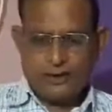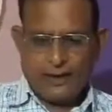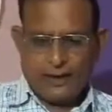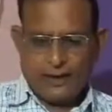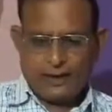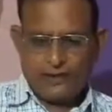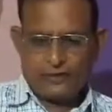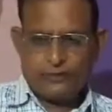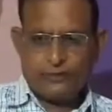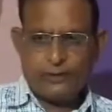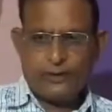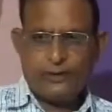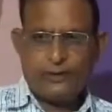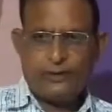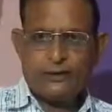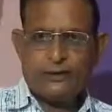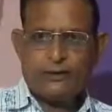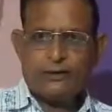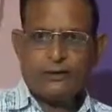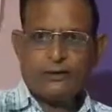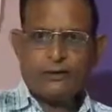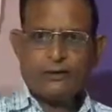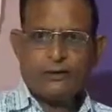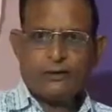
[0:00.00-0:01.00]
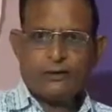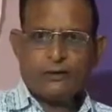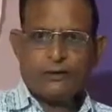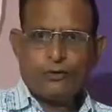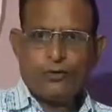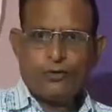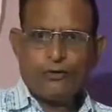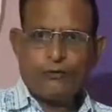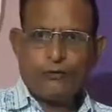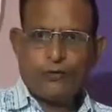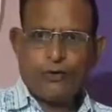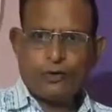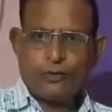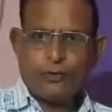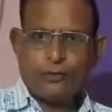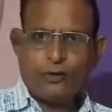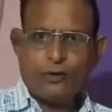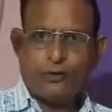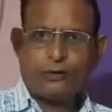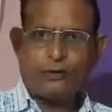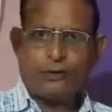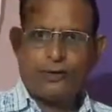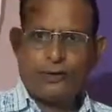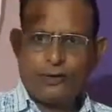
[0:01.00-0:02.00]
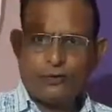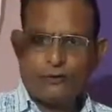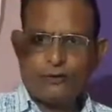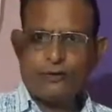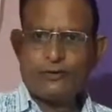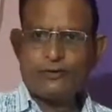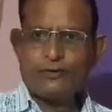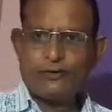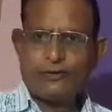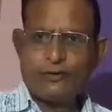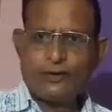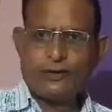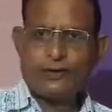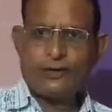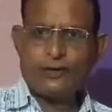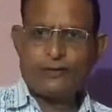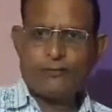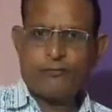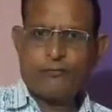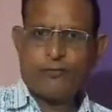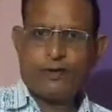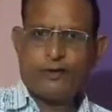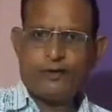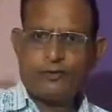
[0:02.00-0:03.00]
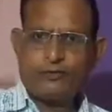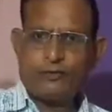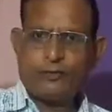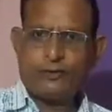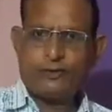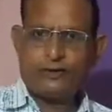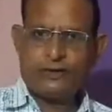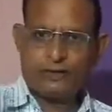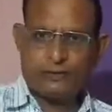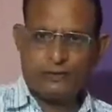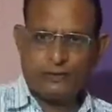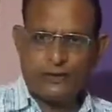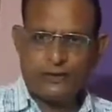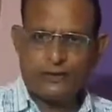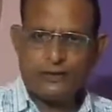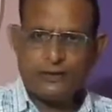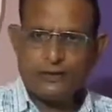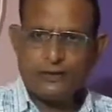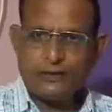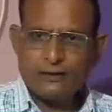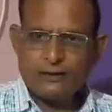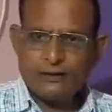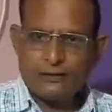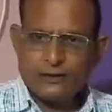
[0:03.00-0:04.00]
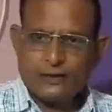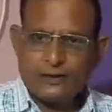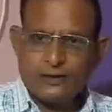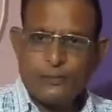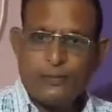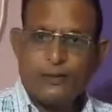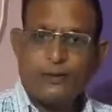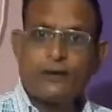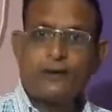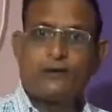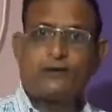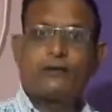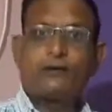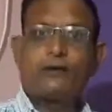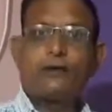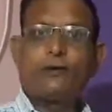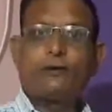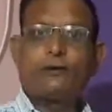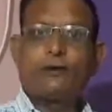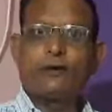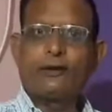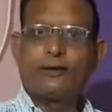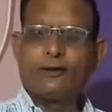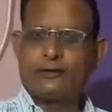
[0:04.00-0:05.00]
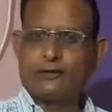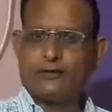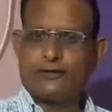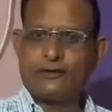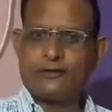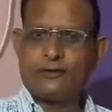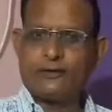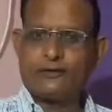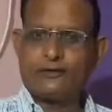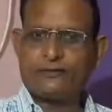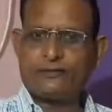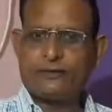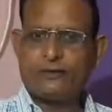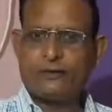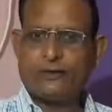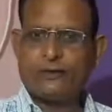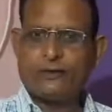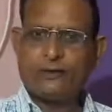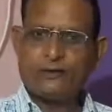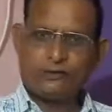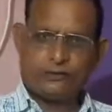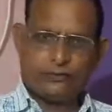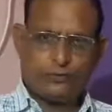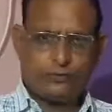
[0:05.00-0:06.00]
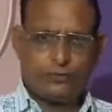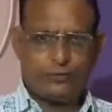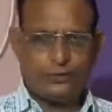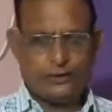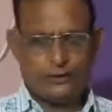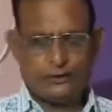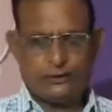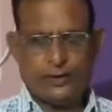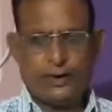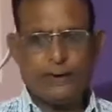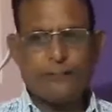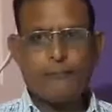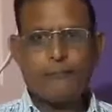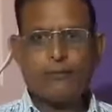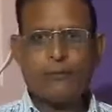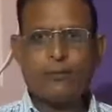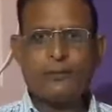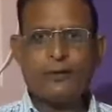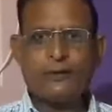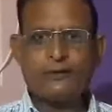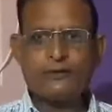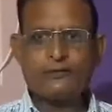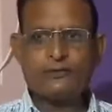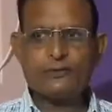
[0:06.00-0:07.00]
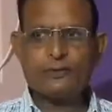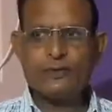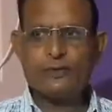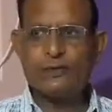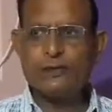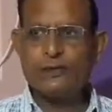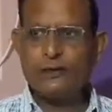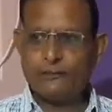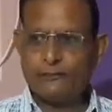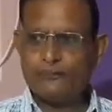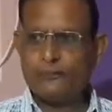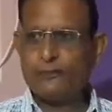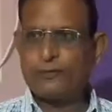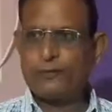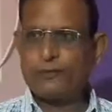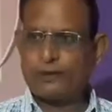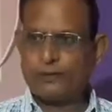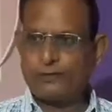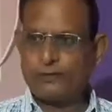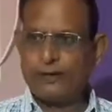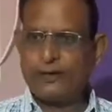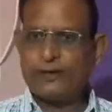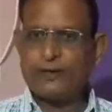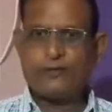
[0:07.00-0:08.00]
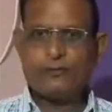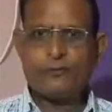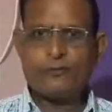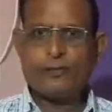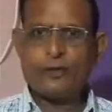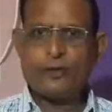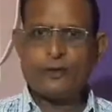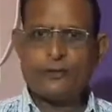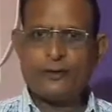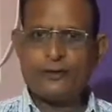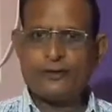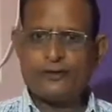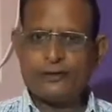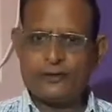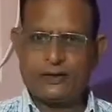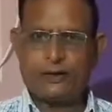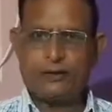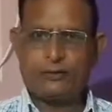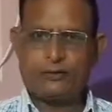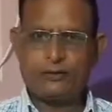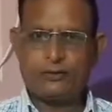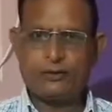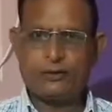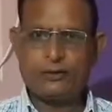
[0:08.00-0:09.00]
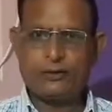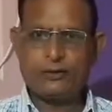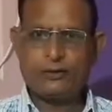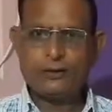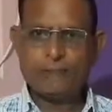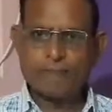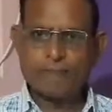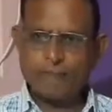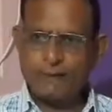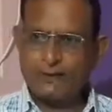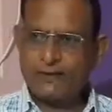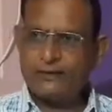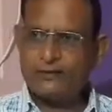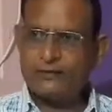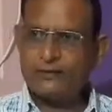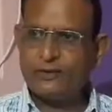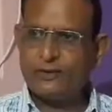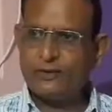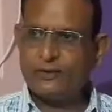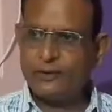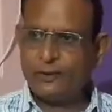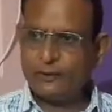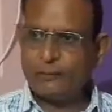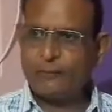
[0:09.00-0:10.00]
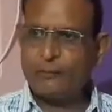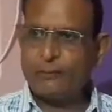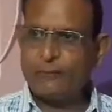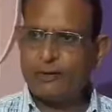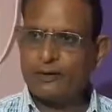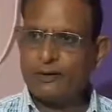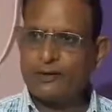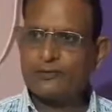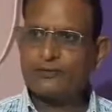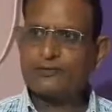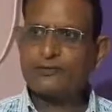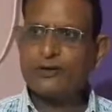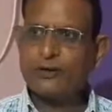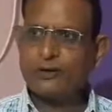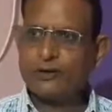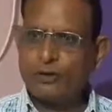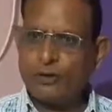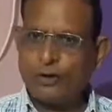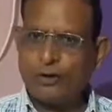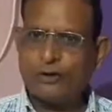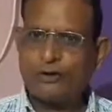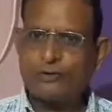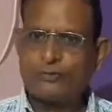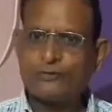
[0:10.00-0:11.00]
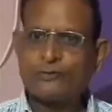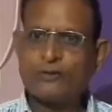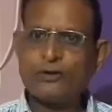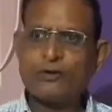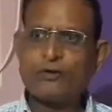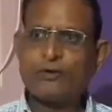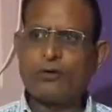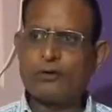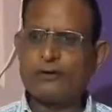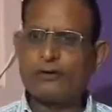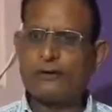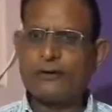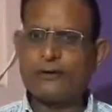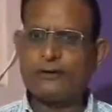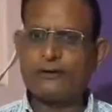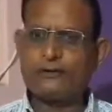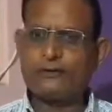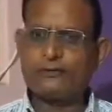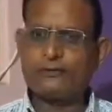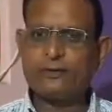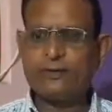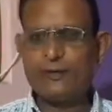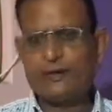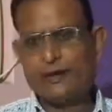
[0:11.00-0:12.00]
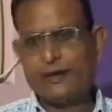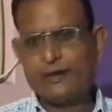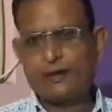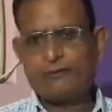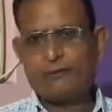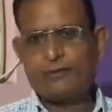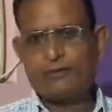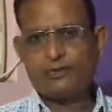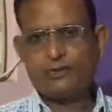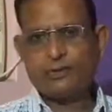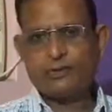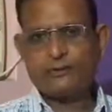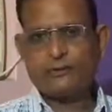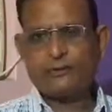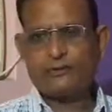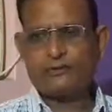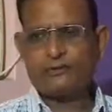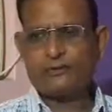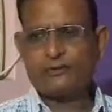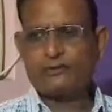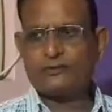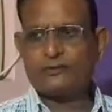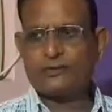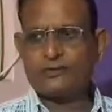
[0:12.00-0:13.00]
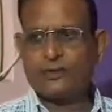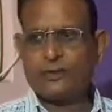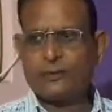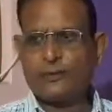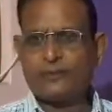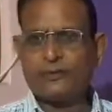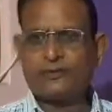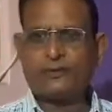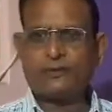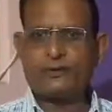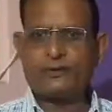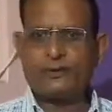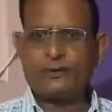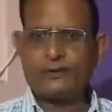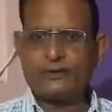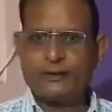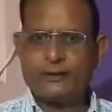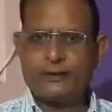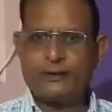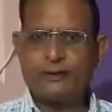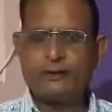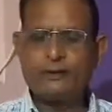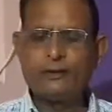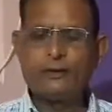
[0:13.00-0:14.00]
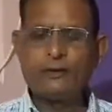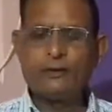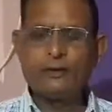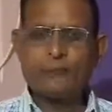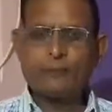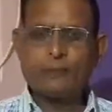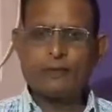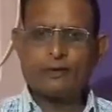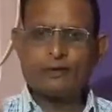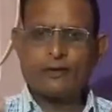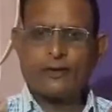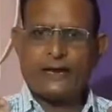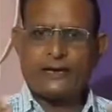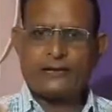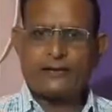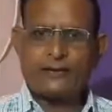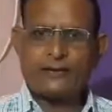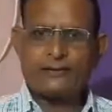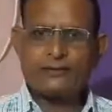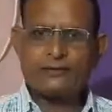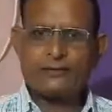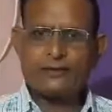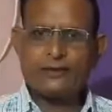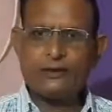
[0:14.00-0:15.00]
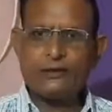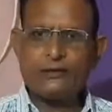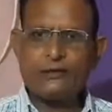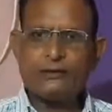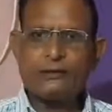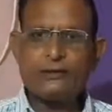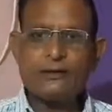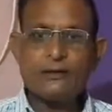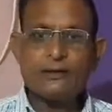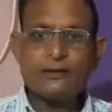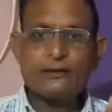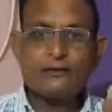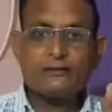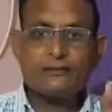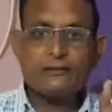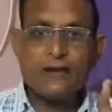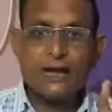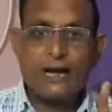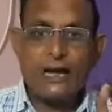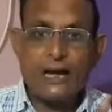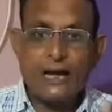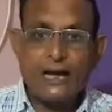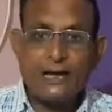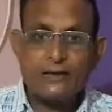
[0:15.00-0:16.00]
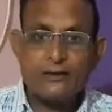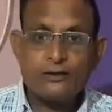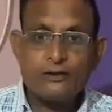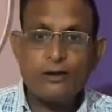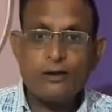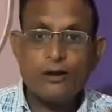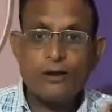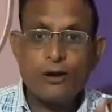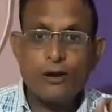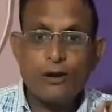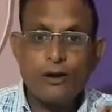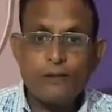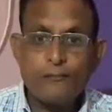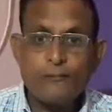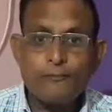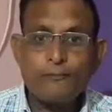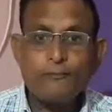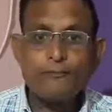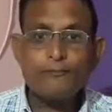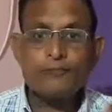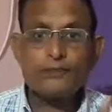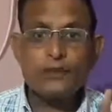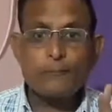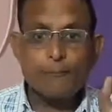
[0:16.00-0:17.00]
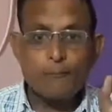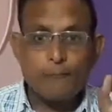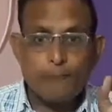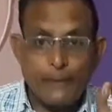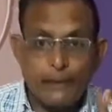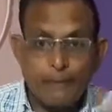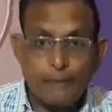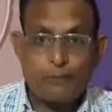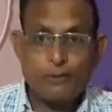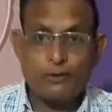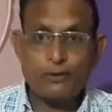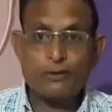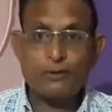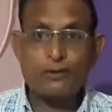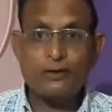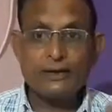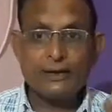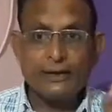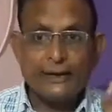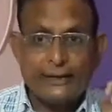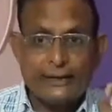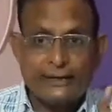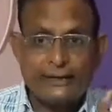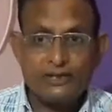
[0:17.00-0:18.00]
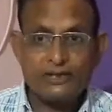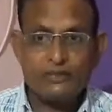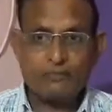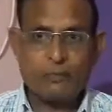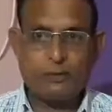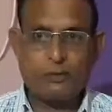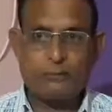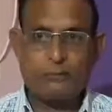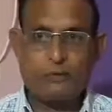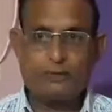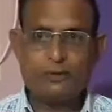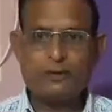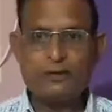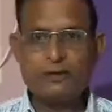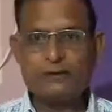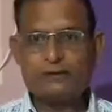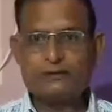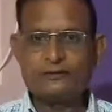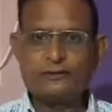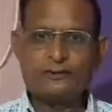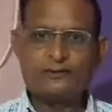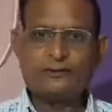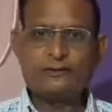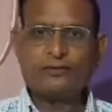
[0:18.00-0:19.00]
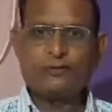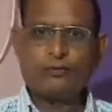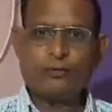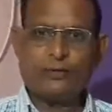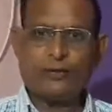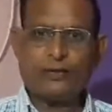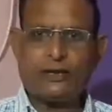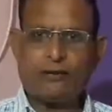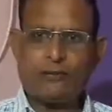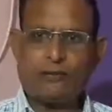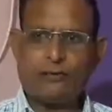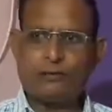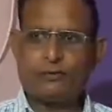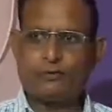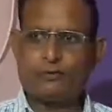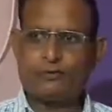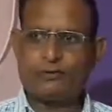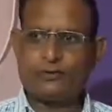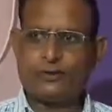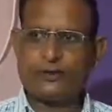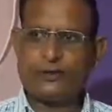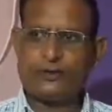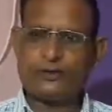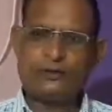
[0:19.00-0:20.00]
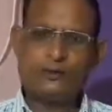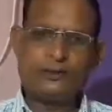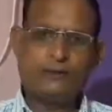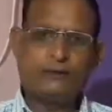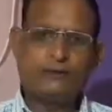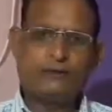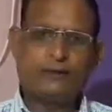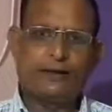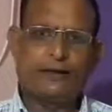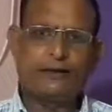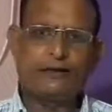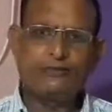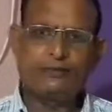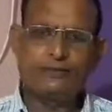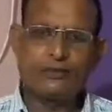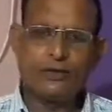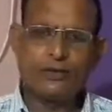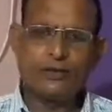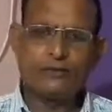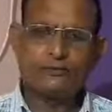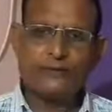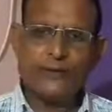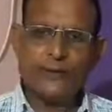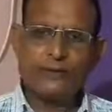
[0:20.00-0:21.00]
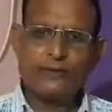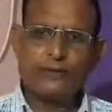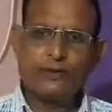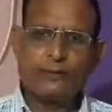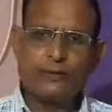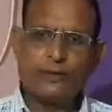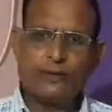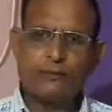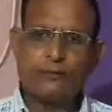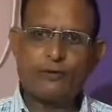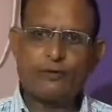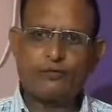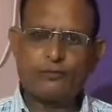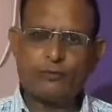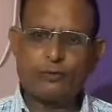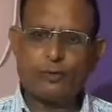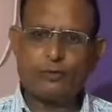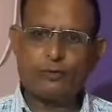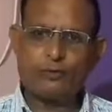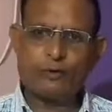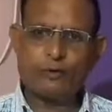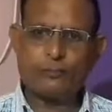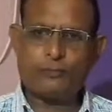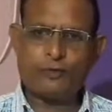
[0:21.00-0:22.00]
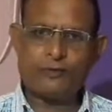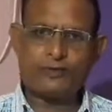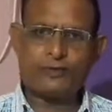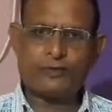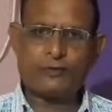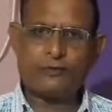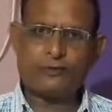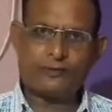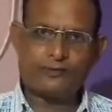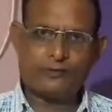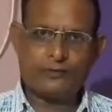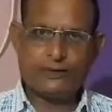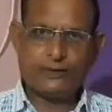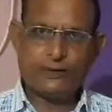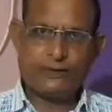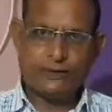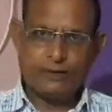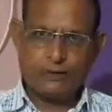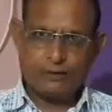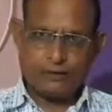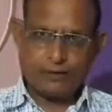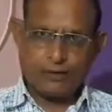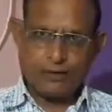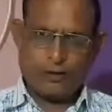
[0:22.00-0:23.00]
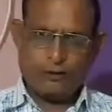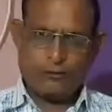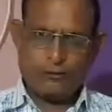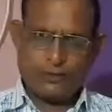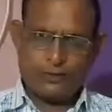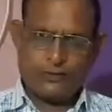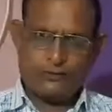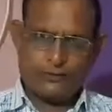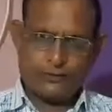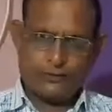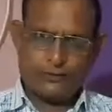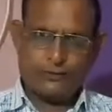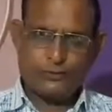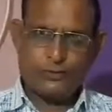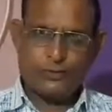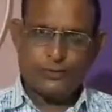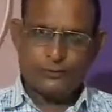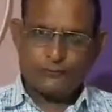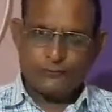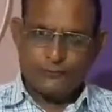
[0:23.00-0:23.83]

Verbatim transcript: As we go forward 11, 12, FY, SY, the difficulty level increases. So in calm moments, if you require, if you have any doubt, please remember us, call us, contact us and we shall discuss the topics in detail. But writing skill is the heart of paper, English paper. This is what I want to say. Friends, thank you very much for your patient listening. God bless you.